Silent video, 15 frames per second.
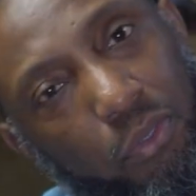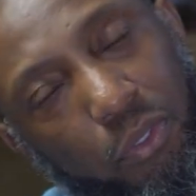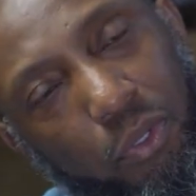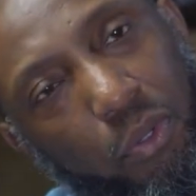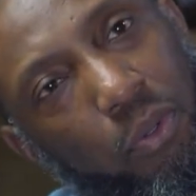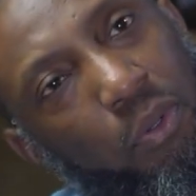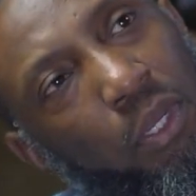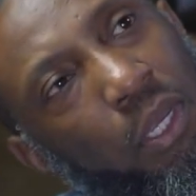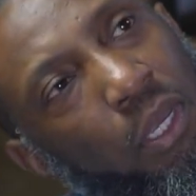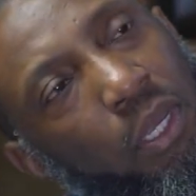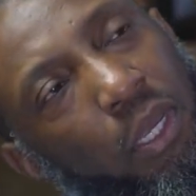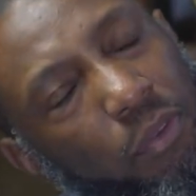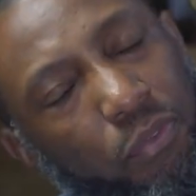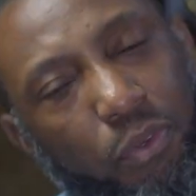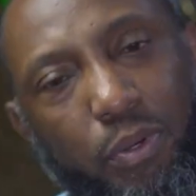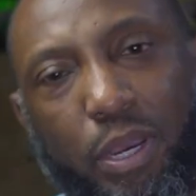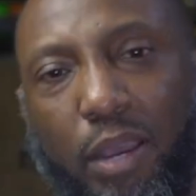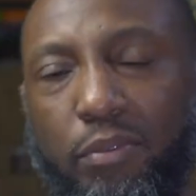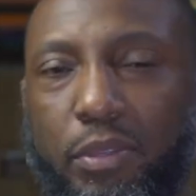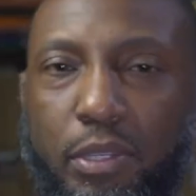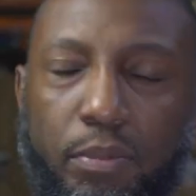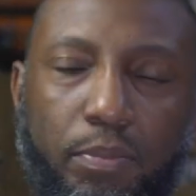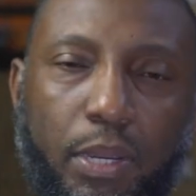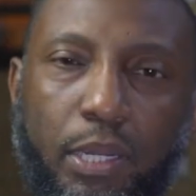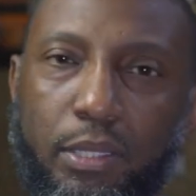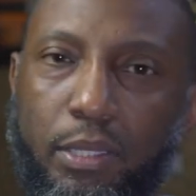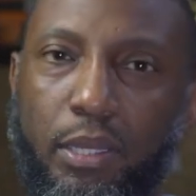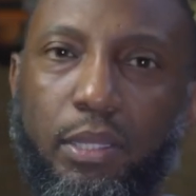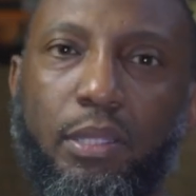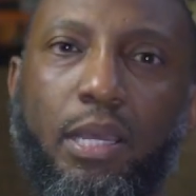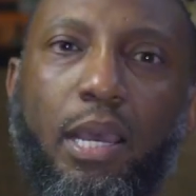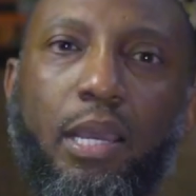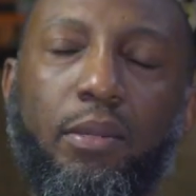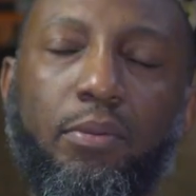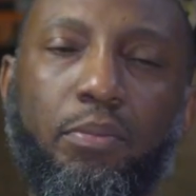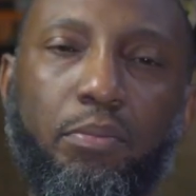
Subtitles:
So if you have this mindset that